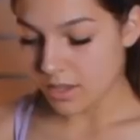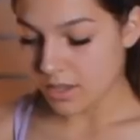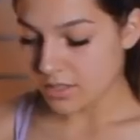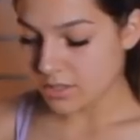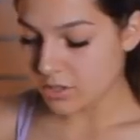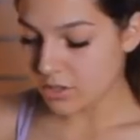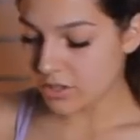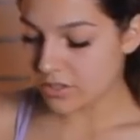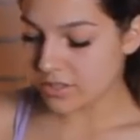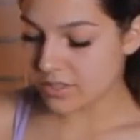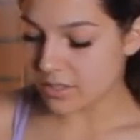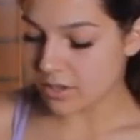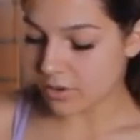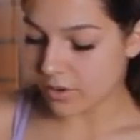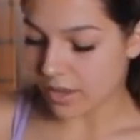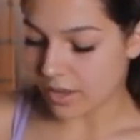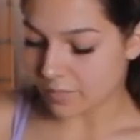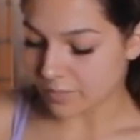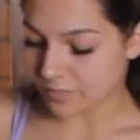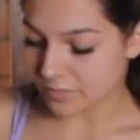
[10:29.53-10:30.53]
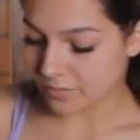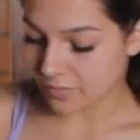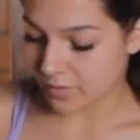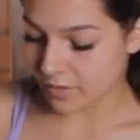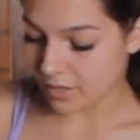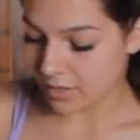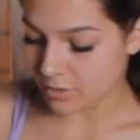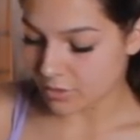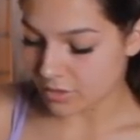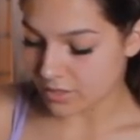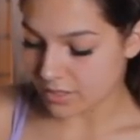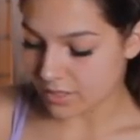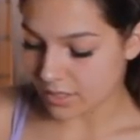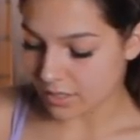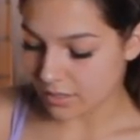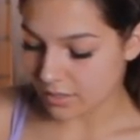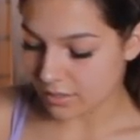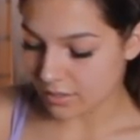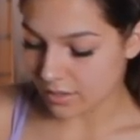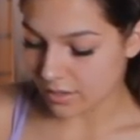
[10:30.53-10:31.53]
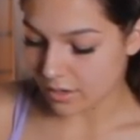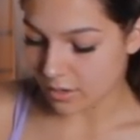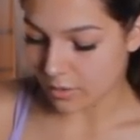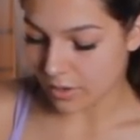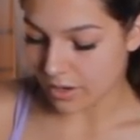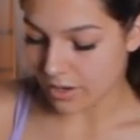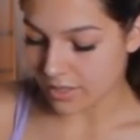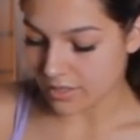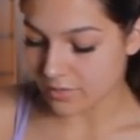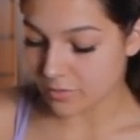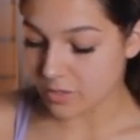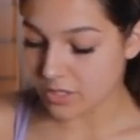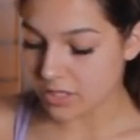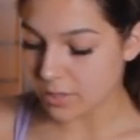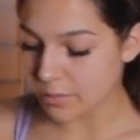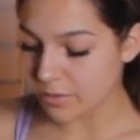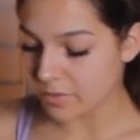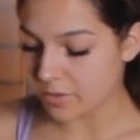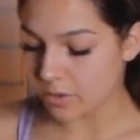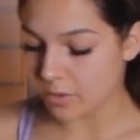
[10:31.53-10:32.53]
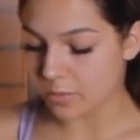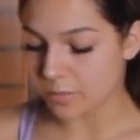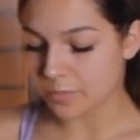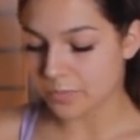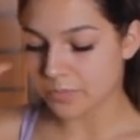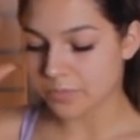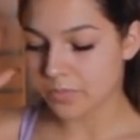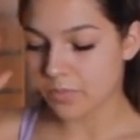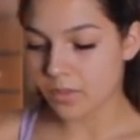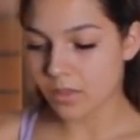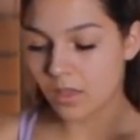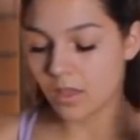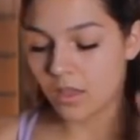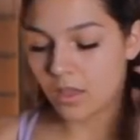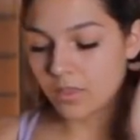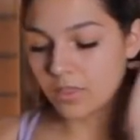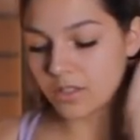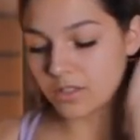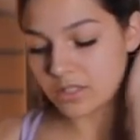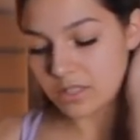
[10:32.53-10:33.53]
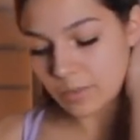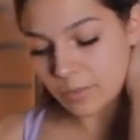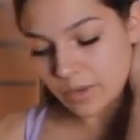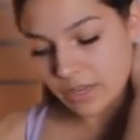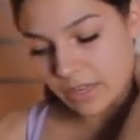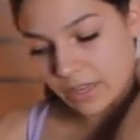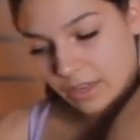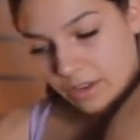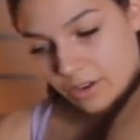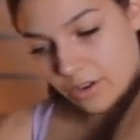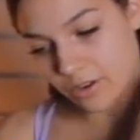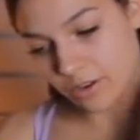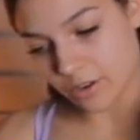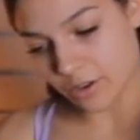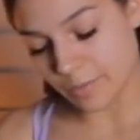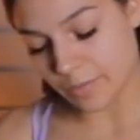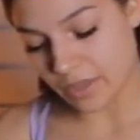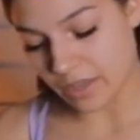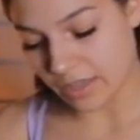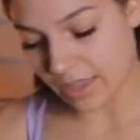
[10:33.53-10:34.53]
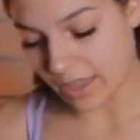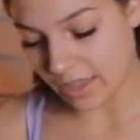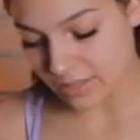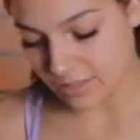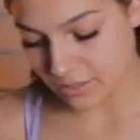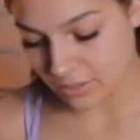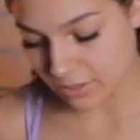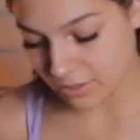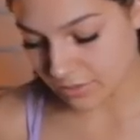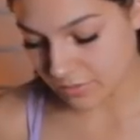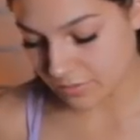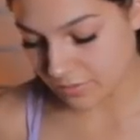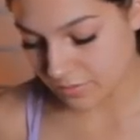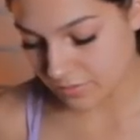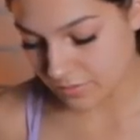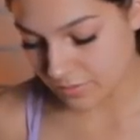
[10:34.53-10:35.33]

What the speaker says: So there's, okay, interesting, Aquarius. For some of you, there's someone here, could be a Cancer,